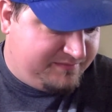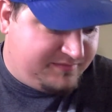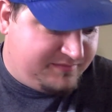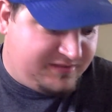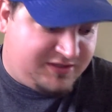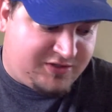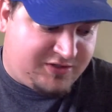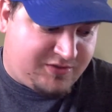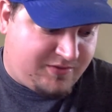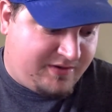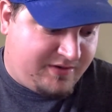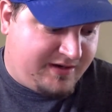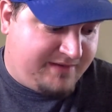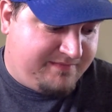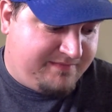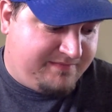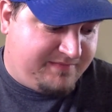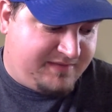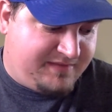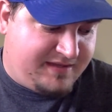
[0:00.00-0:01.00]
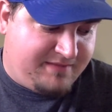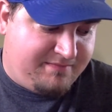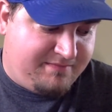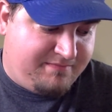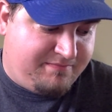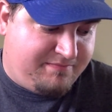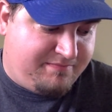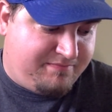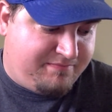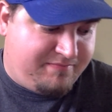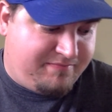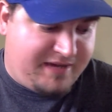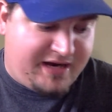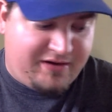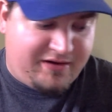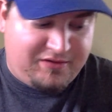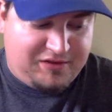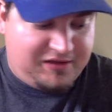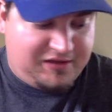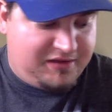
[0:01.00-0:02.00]
destroyed them. They
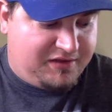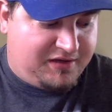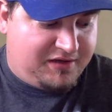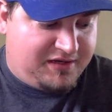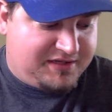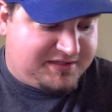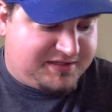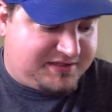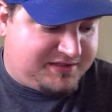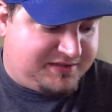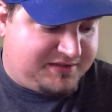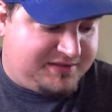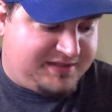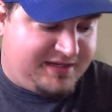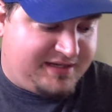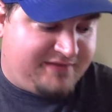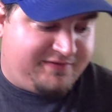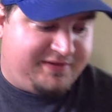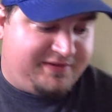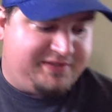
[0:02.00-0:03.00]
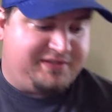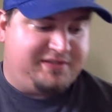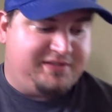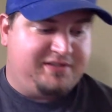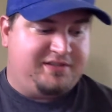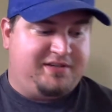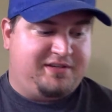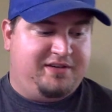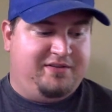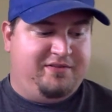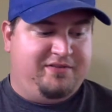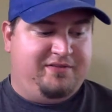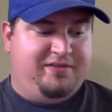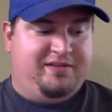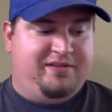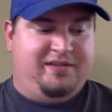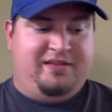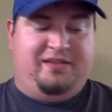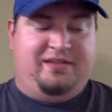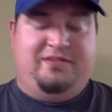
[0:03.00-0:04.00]
barely lost to San Francisco,
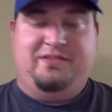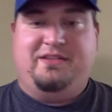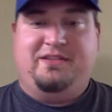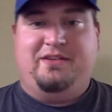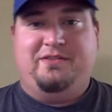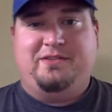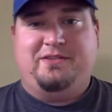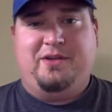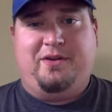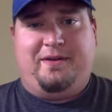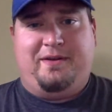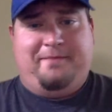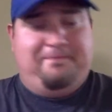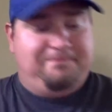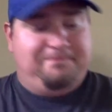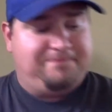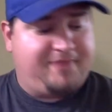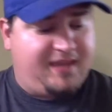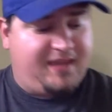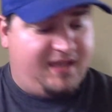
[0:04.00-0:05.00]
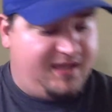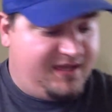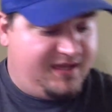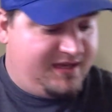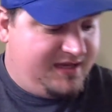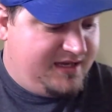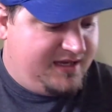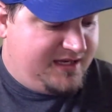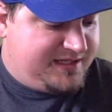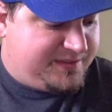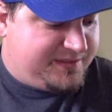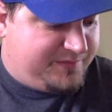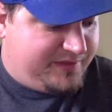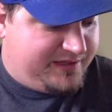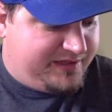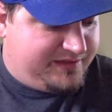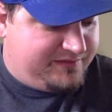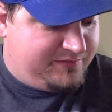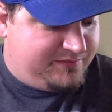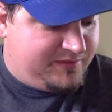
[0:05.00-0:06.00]
and then there's Arizona. So
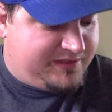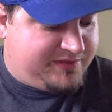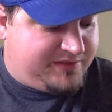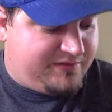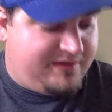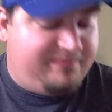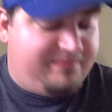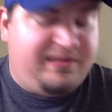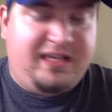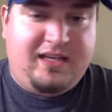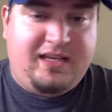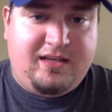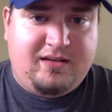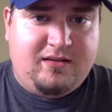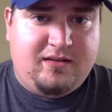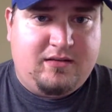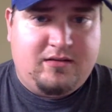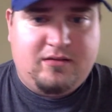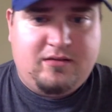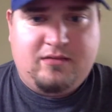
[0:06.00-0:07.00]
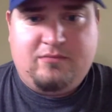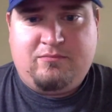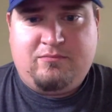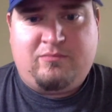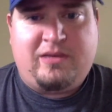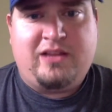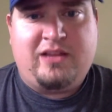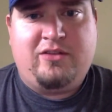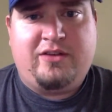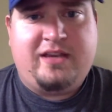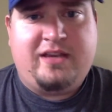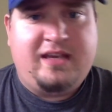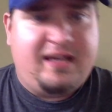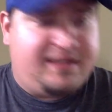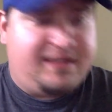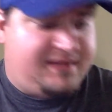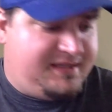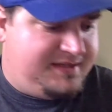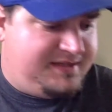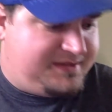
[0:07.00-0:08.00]
what do I mean by looking
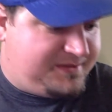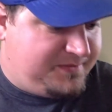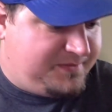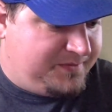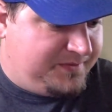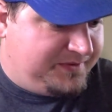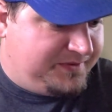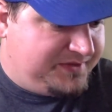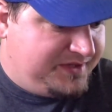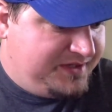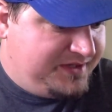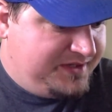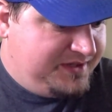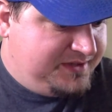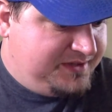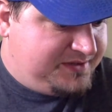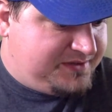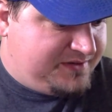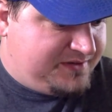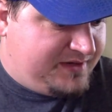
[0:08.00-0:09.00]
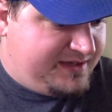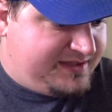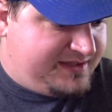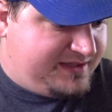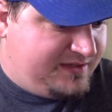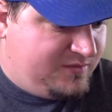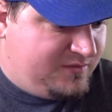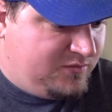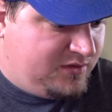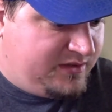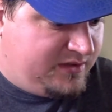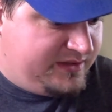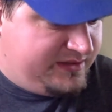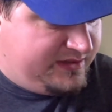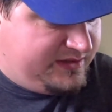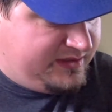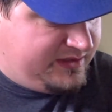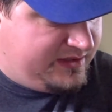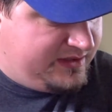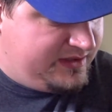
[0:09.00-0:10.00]
at these scores? So I see
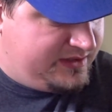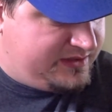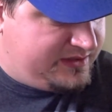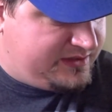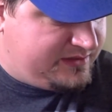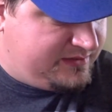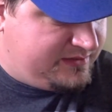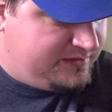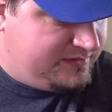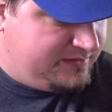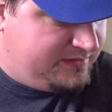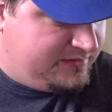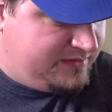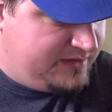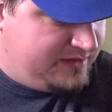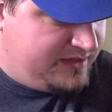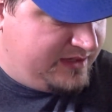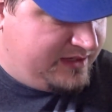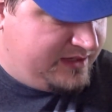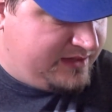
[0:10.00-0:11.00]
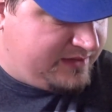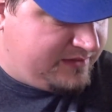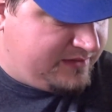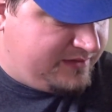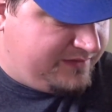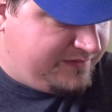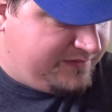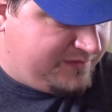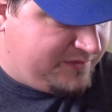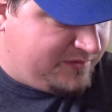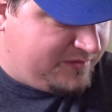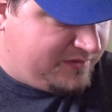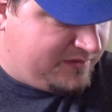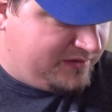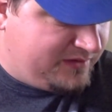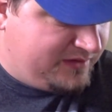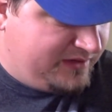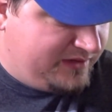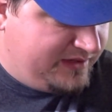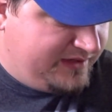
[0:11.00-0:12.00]
1, 2, 3, 4,
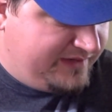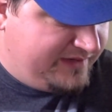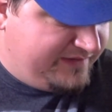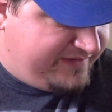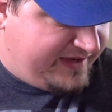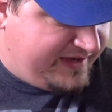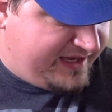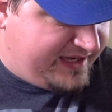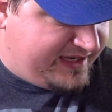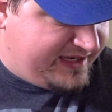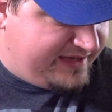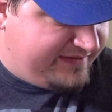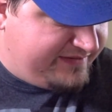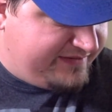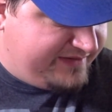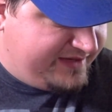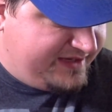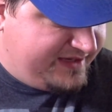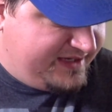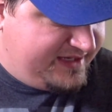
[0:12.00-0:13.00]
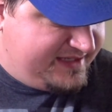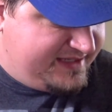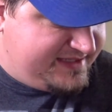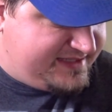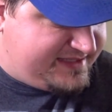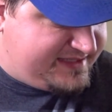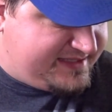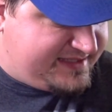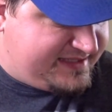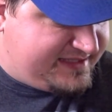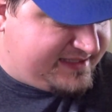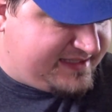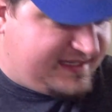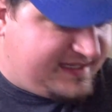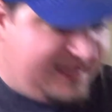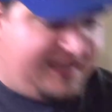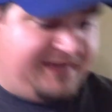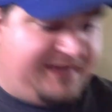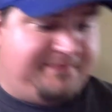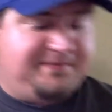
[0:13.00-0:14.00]
5, 6
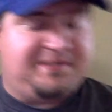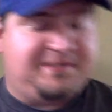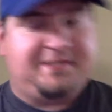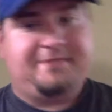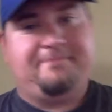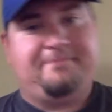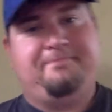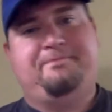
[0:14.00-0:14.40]
games.